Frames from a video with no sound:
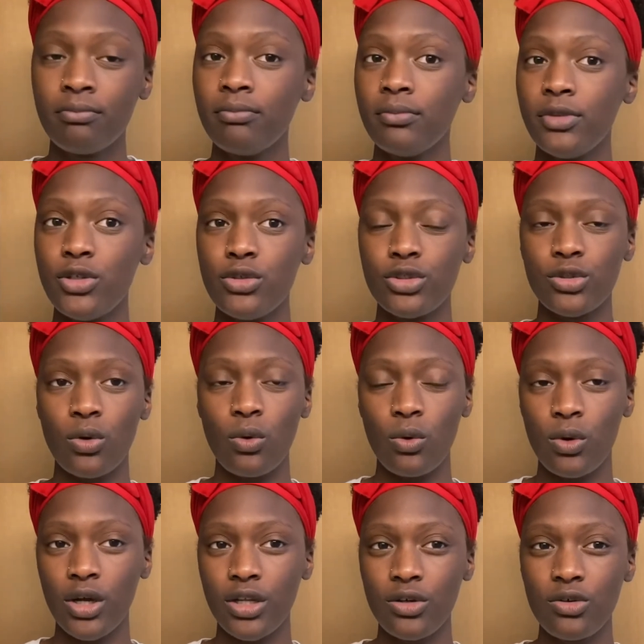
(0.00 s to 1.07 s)
use
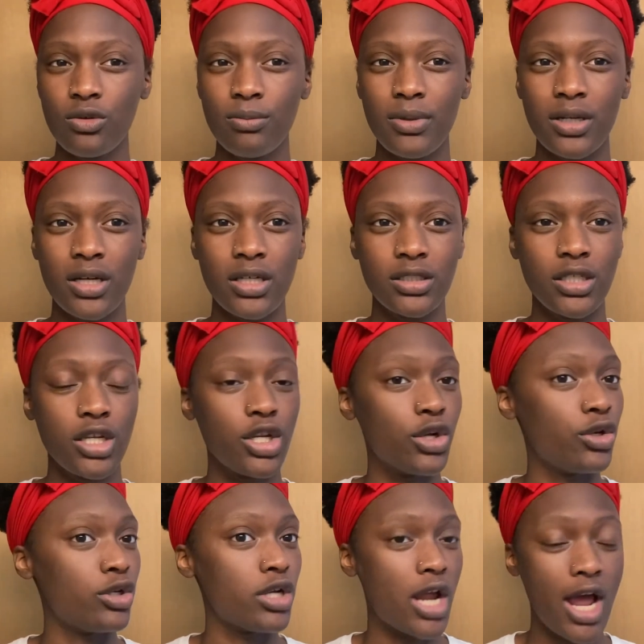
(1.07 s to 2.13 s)
oil, because
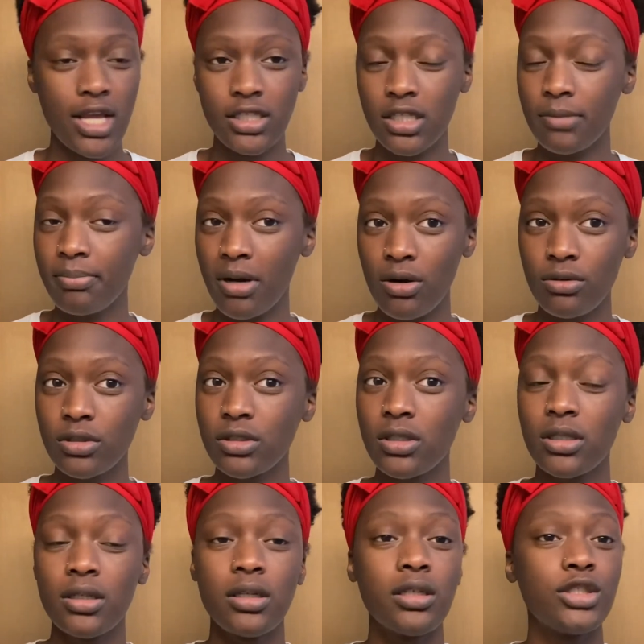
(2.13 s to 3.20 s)
you're not supposed
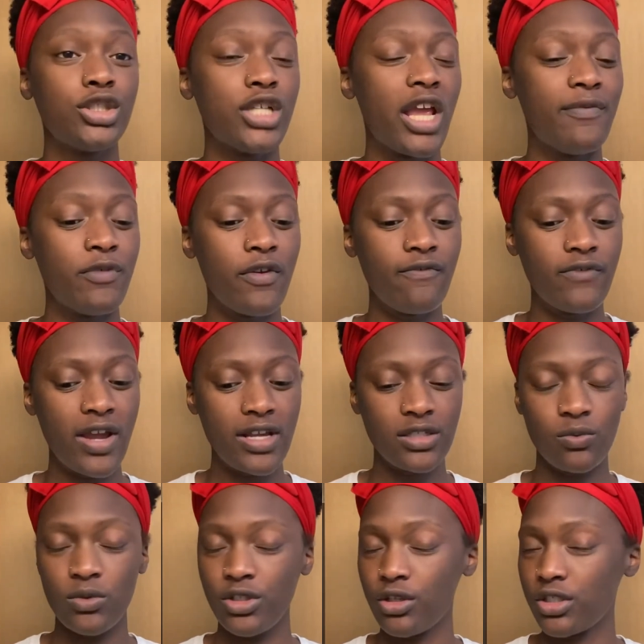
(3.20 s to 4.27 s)
to shave your face
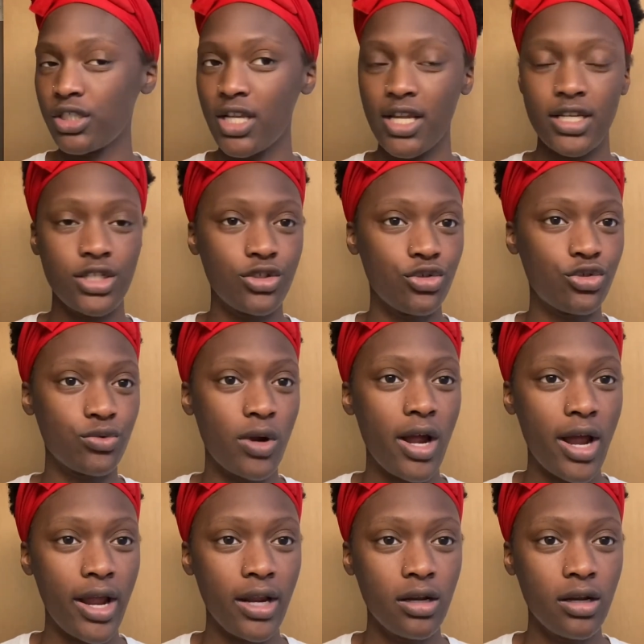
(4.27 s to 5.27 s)
when your skin is dry,